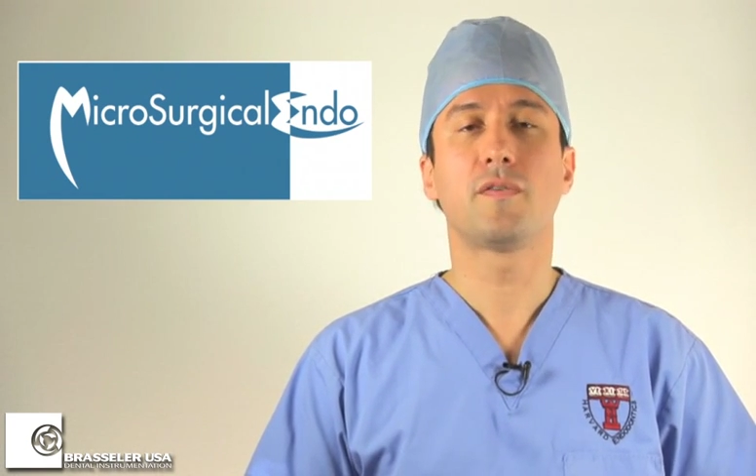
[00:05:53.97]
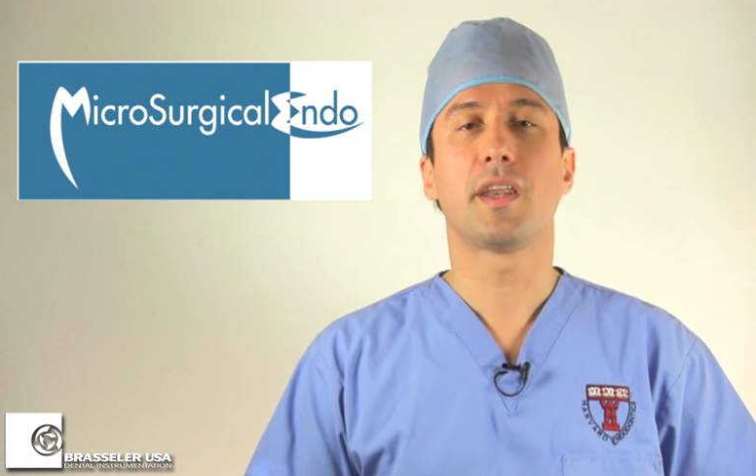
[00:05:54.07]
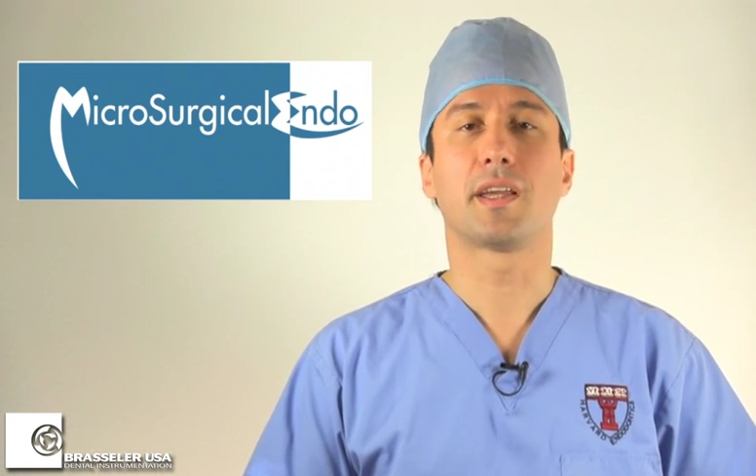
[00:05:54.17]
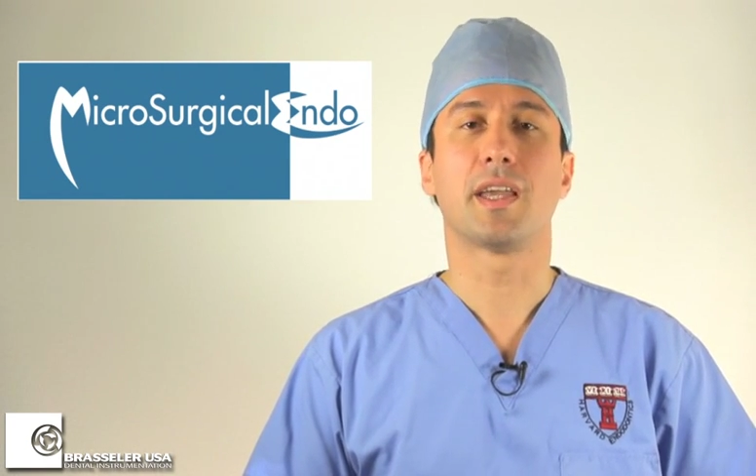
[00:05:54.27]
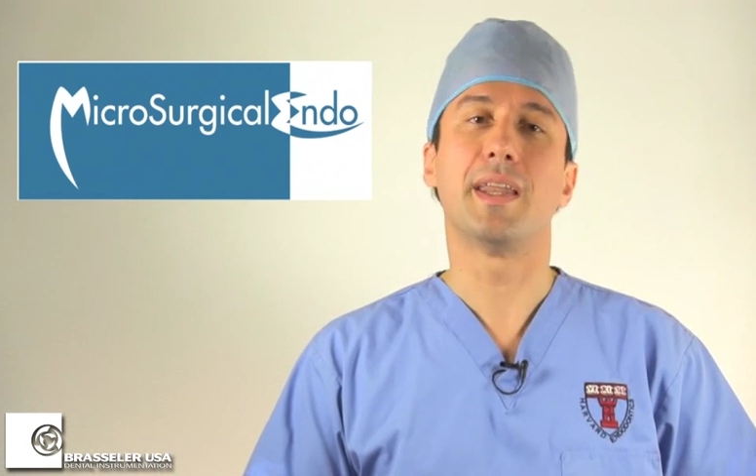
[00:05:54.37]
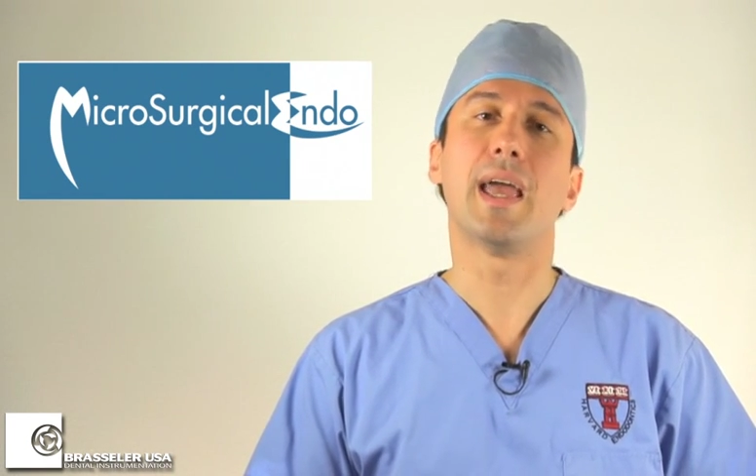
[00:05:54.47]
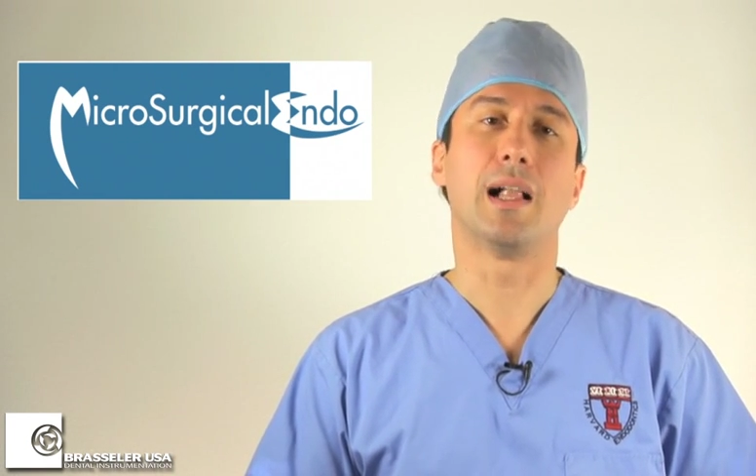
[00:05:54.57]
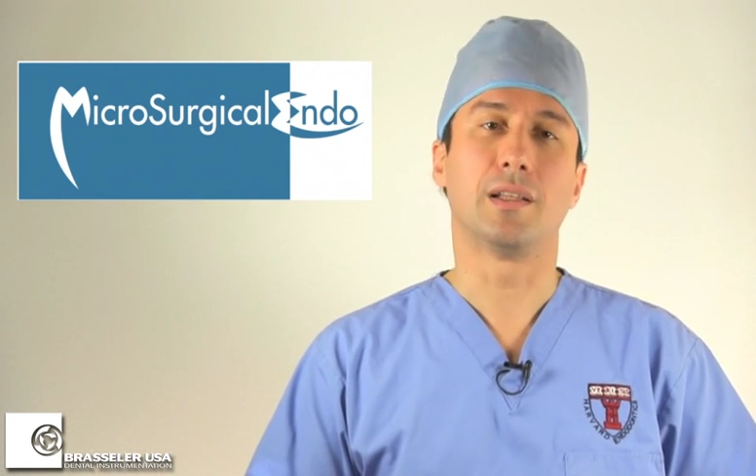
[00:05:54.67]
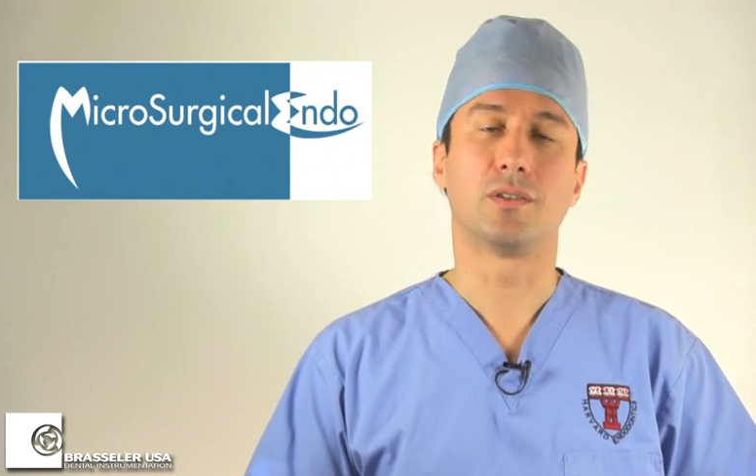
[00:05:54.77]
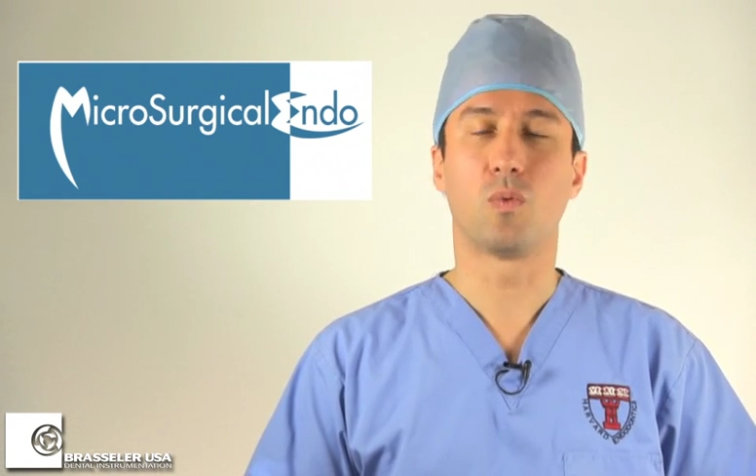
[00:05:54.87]
got a
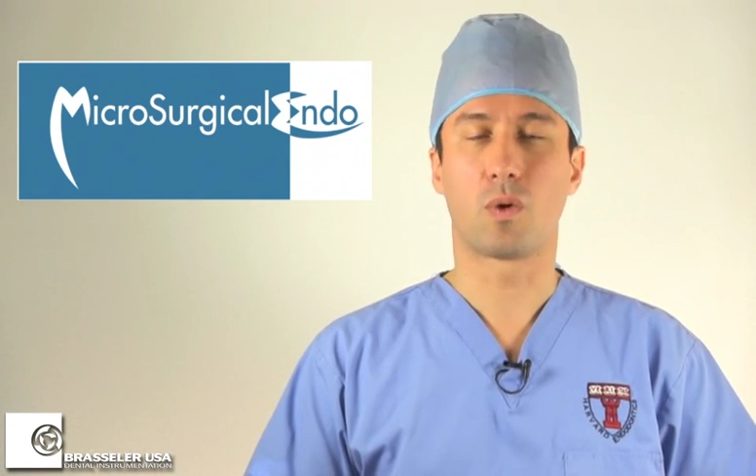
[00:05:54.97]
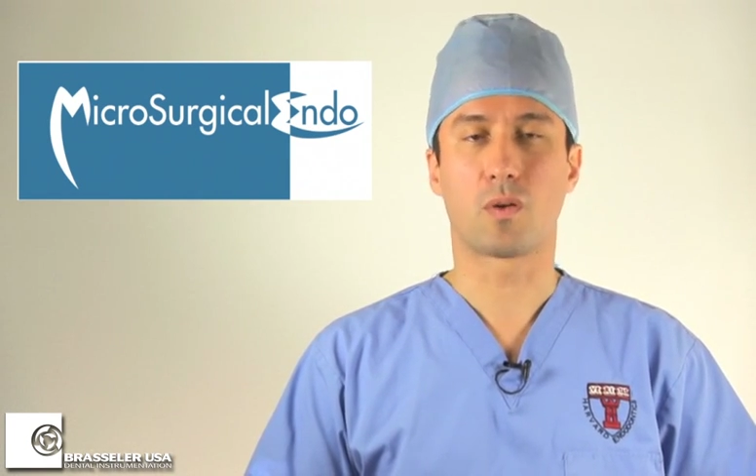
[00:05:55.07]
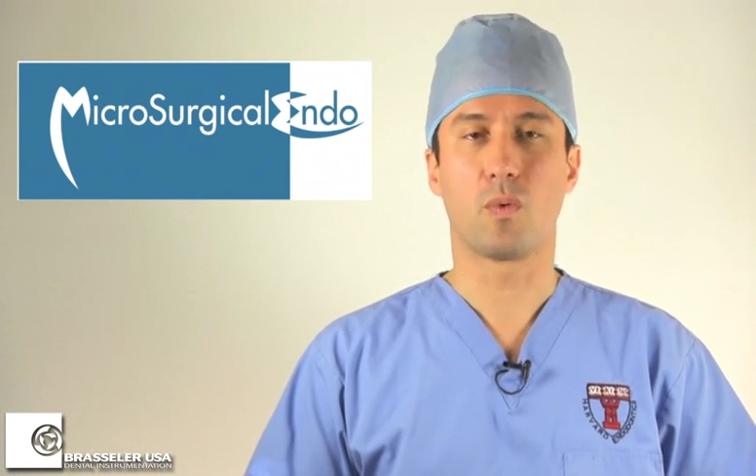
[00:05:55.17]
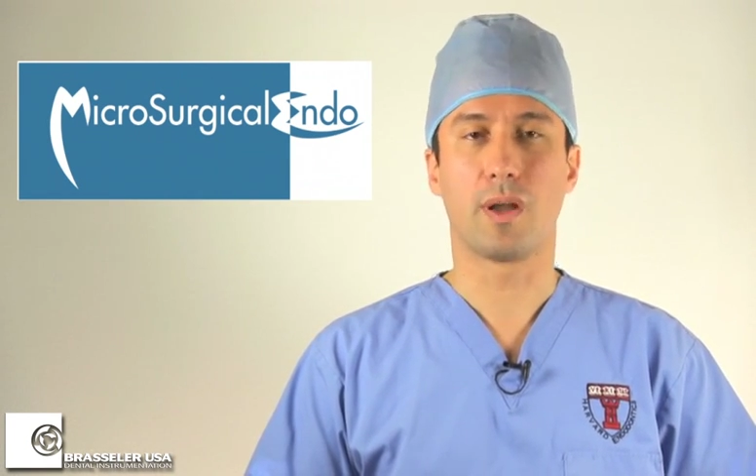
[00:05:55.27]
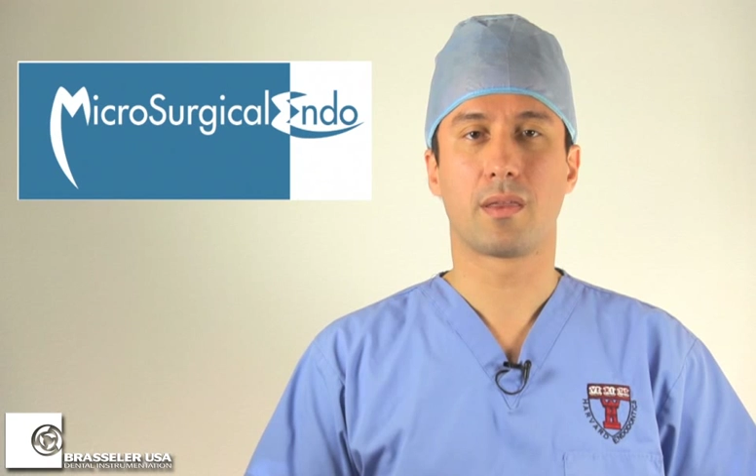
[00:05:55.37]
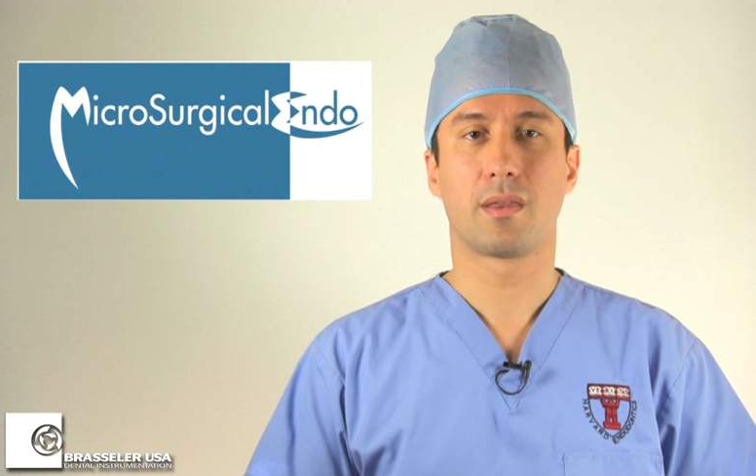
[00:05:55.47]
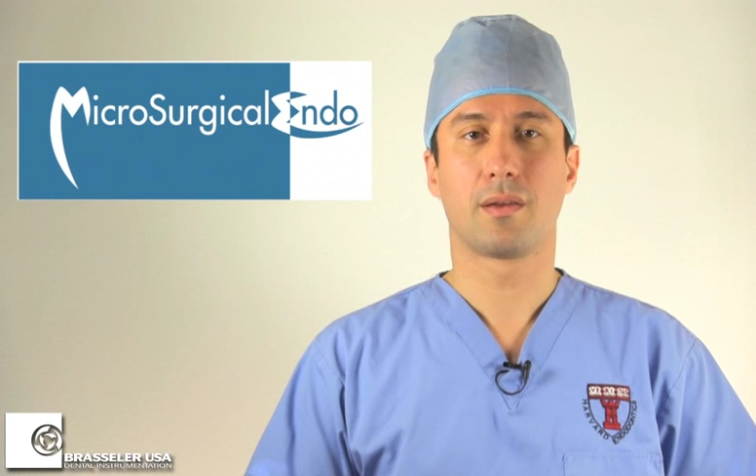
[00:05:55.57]
canal to work with.